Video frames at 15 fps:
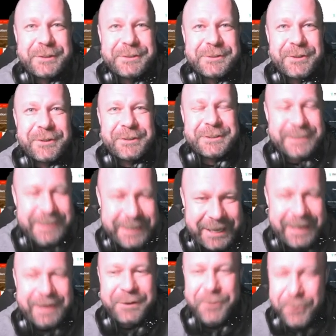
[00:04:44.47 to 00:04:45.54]
designers
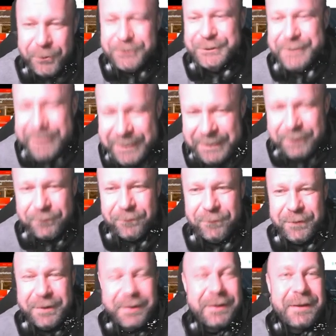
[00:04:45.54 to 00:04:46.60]
cannot
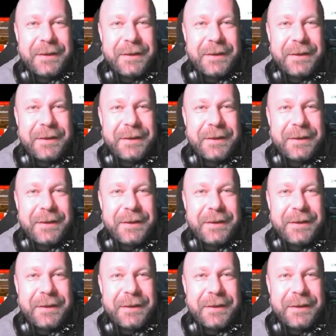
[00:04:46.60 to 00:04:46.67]
give.